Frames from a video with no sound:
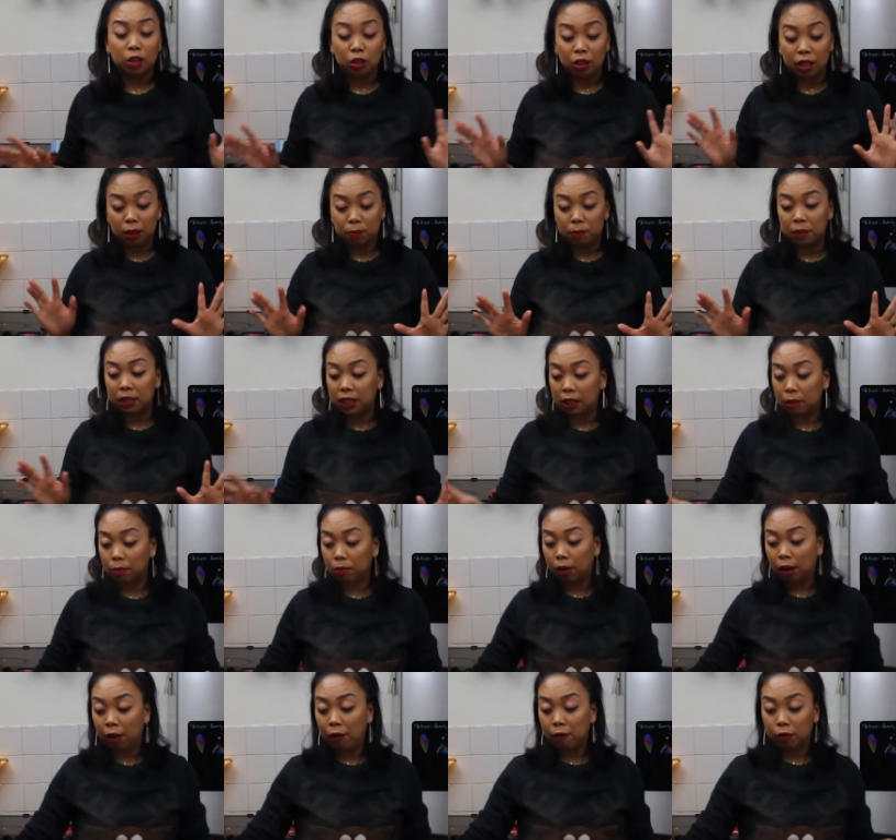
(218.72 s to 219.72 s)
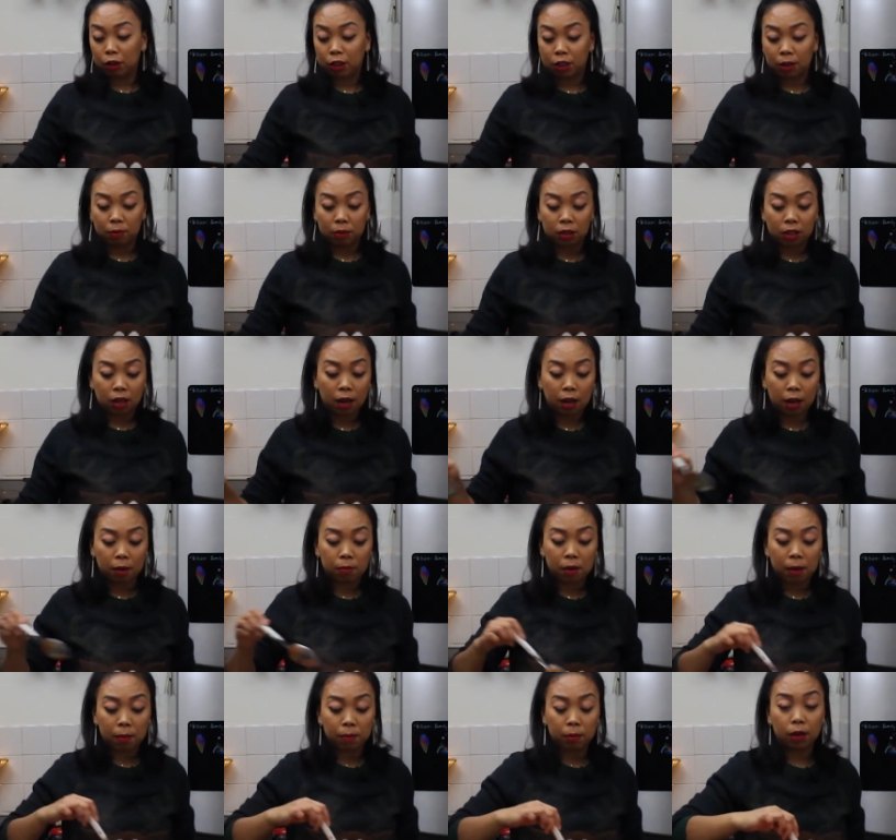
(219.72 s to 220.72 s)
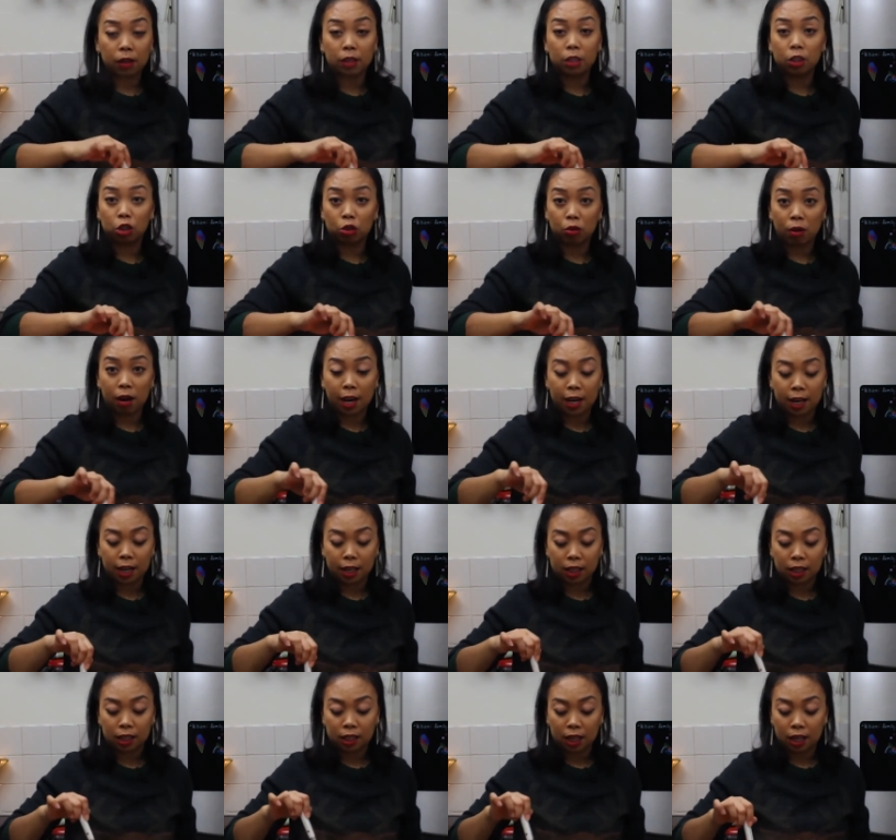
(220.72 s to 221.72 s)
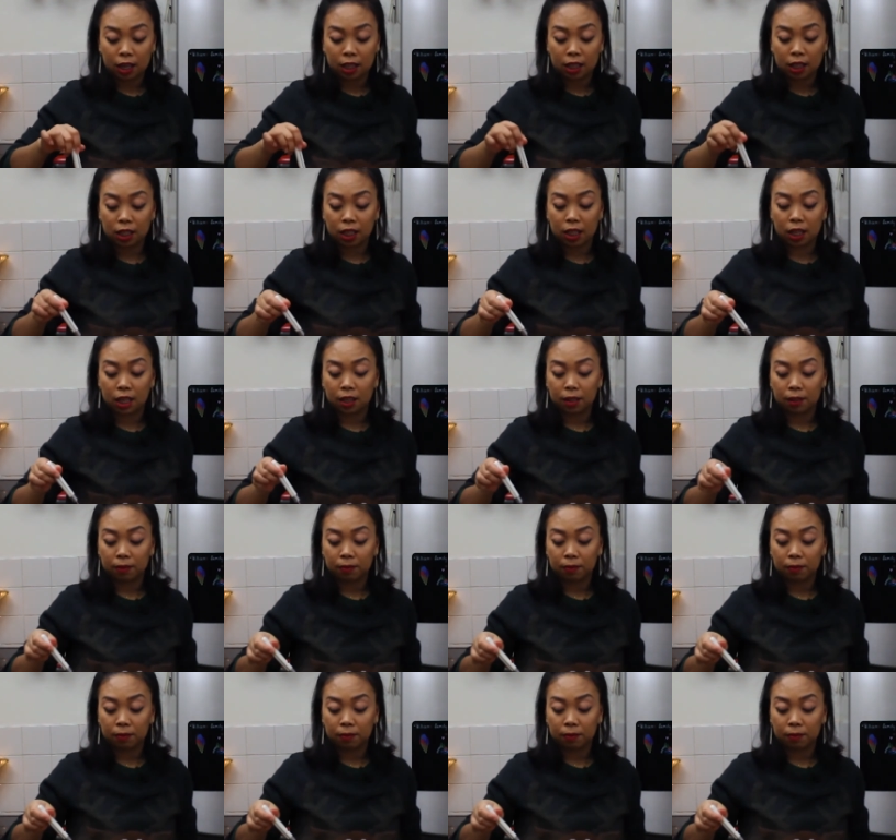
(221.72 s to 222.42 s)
so that's been simmering for some time. I'm gonna try and taste it.